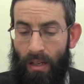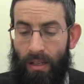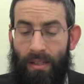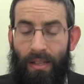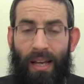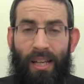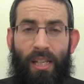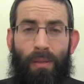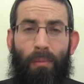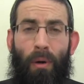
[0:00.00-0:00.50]

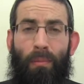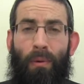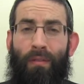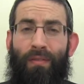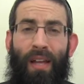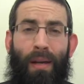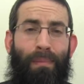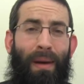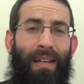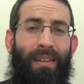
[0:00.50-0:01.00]
Says the Gemara, but
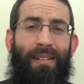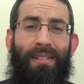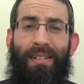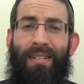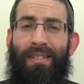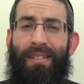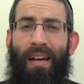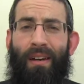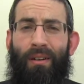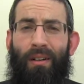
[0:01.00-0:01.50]
if they made this
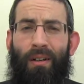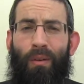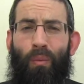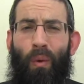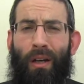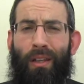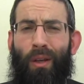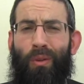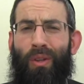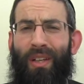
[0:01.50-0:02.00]
gzera,
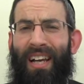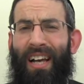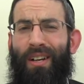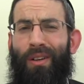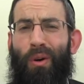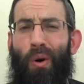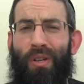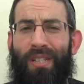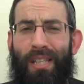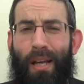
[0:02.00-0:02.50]
why don't they
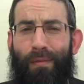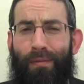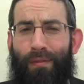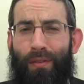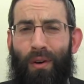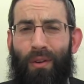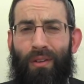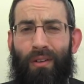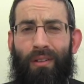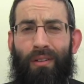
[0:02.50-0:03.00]
go a step
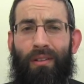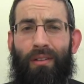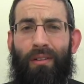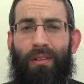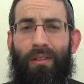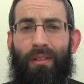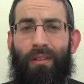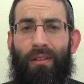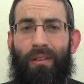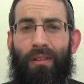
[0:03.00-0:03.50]
further?
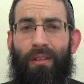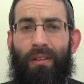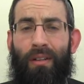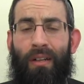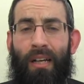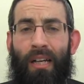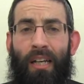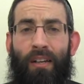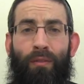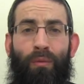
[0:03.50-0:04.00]

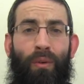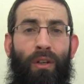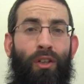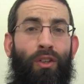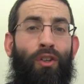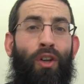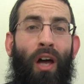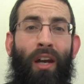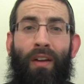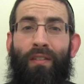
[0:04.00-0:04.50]
Even
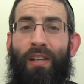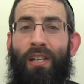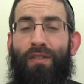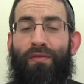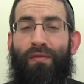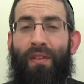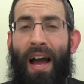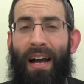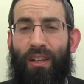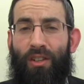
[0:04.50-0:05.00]
when none of these
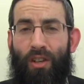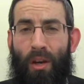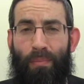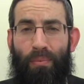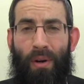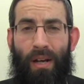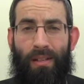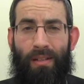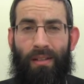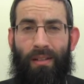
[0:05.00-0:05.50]
factors are
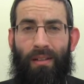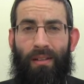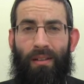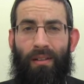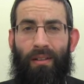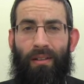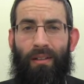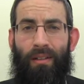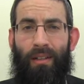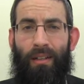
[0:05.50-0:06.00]
present,
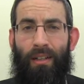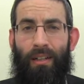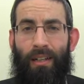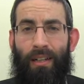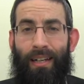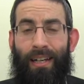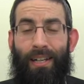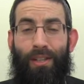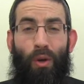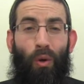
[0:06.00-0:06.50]

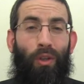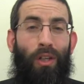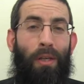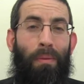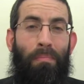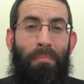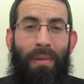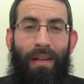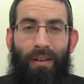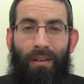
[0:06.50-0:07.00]
it's only
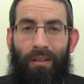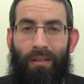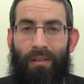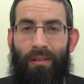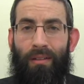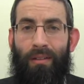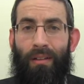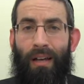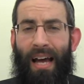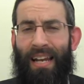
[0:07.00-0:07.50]

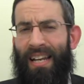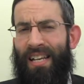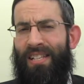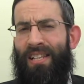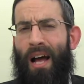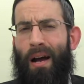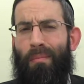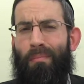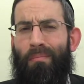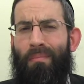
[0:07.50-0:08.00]
miut, and he's
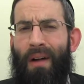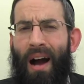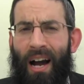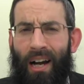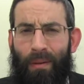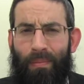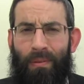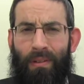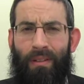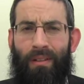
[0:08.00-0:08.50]
not
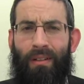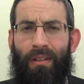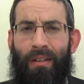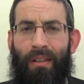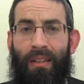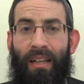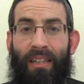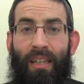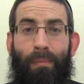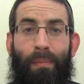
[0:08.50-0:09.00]
makpid,
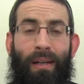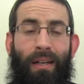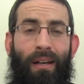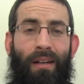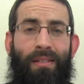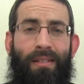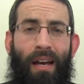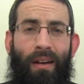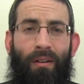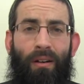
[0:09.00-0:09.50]
let them make a
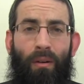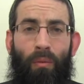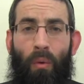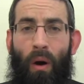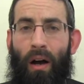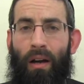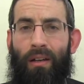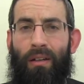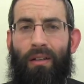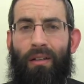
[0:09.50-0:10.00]
gzera.
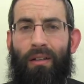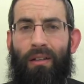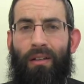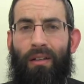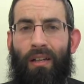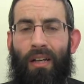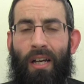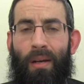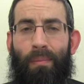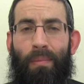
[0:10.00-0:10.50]
Why?
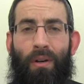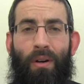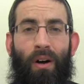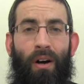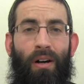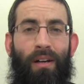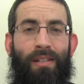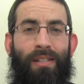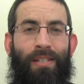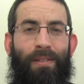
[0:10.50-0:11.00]

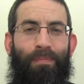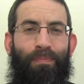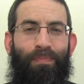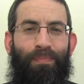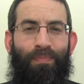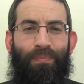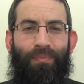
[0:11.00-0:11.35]
Because